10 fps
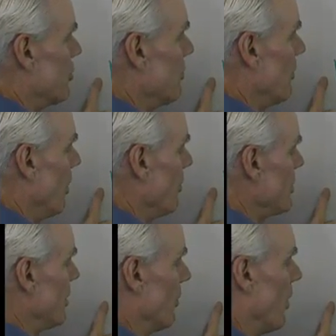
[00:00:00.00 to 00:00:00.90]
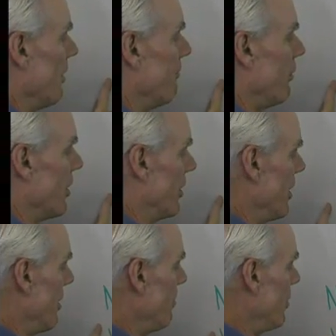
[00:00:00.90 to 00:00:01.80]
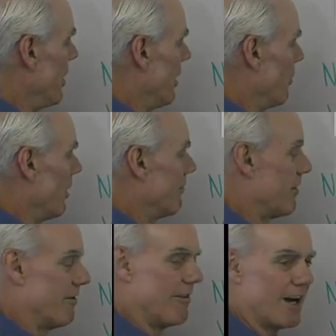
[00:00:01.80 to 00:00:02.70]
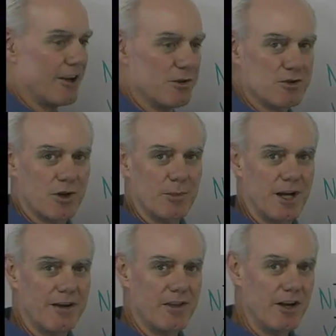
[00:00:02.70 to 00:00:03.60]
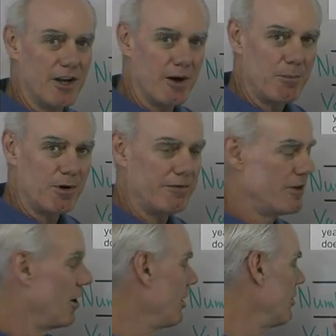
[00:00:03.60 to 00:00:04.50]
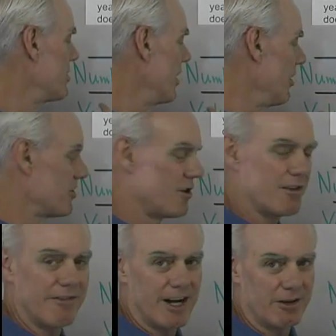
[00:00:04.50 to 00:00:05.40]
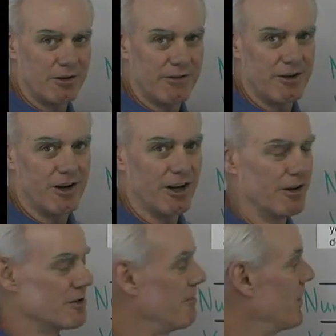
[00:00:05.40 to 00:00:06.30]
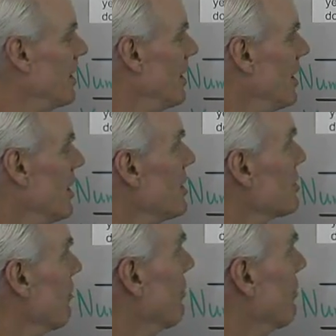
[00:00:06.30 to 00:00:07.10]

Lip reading: two rows here, one for the number and one for the value. So I'm going to have the number of dollars and also the value of the dollars. So